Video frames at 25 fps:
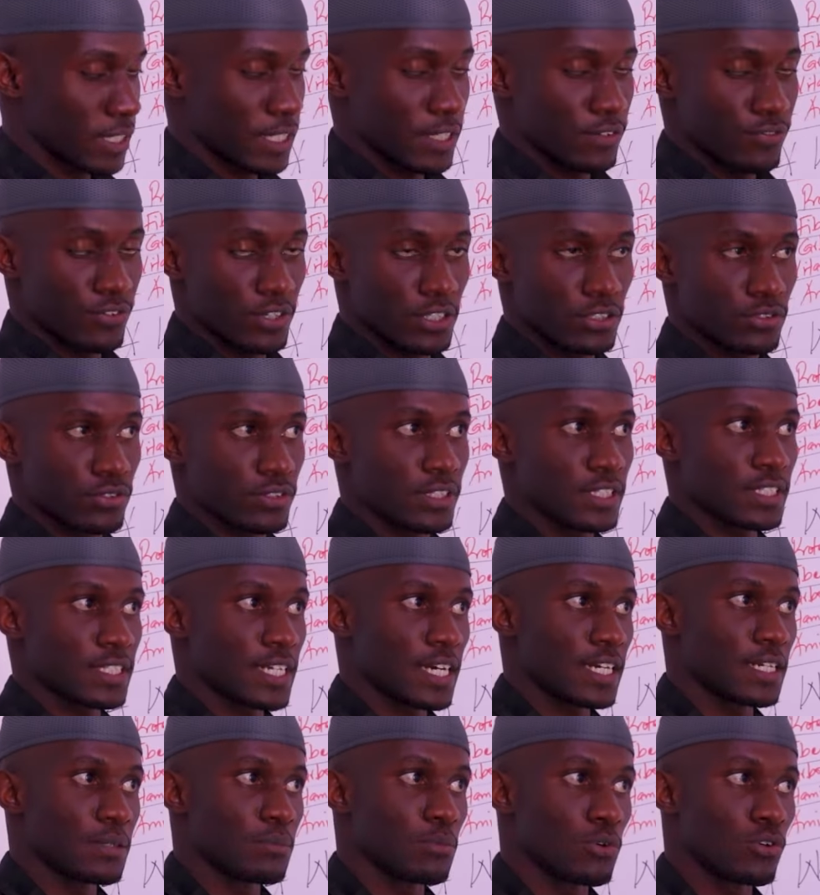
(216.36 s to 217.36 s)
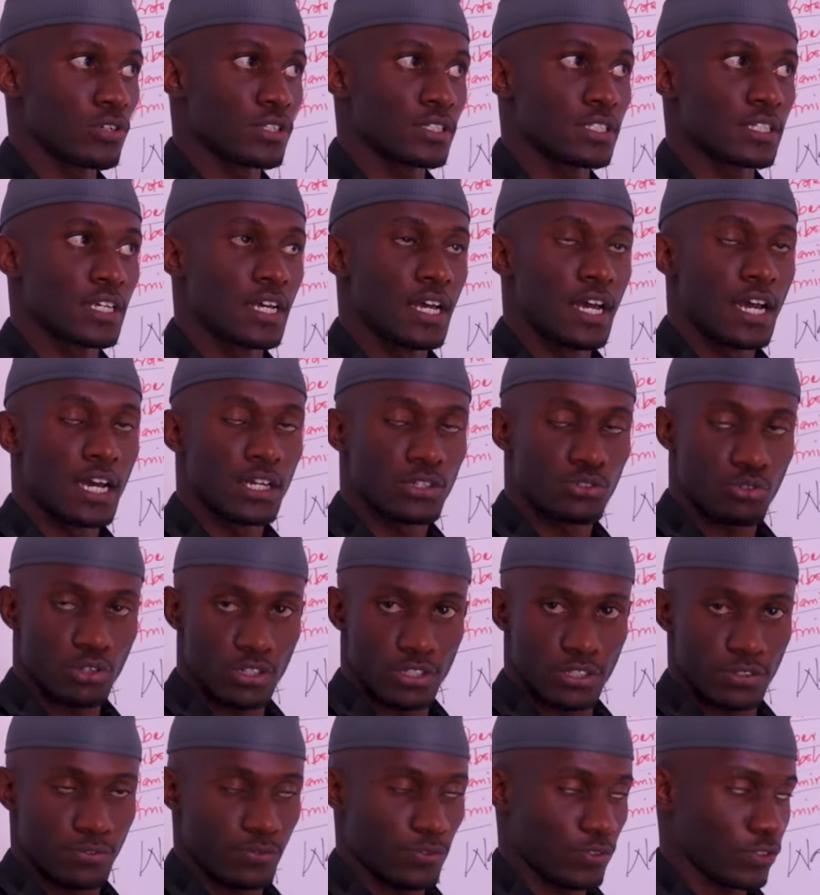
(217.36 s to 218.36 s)
given to these animals
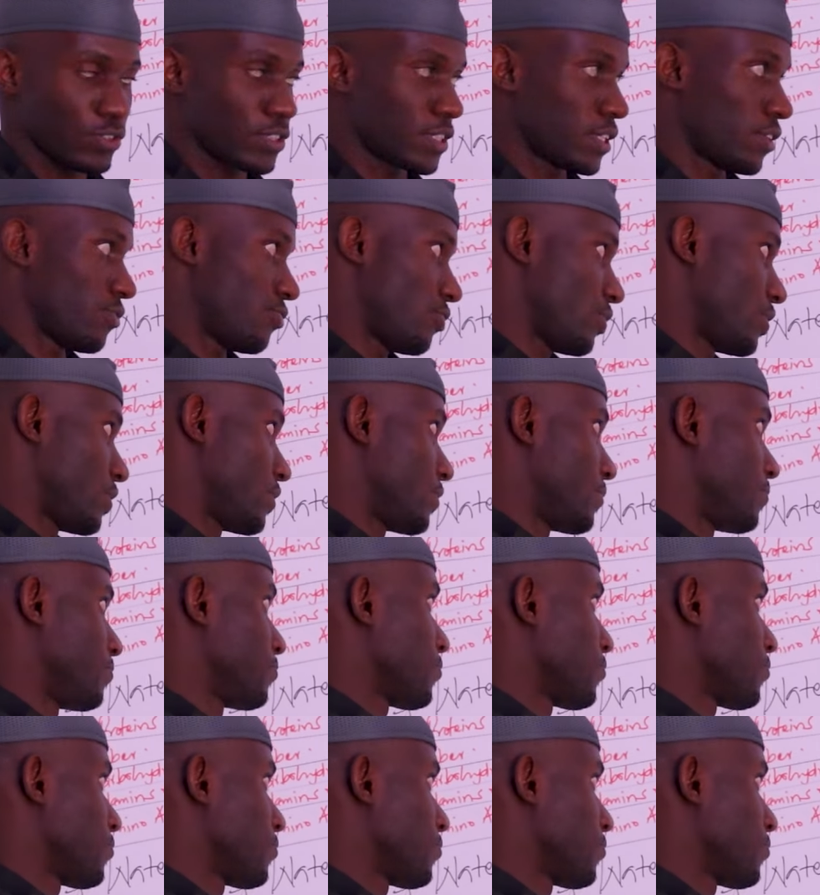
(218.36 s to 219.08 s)
24/7.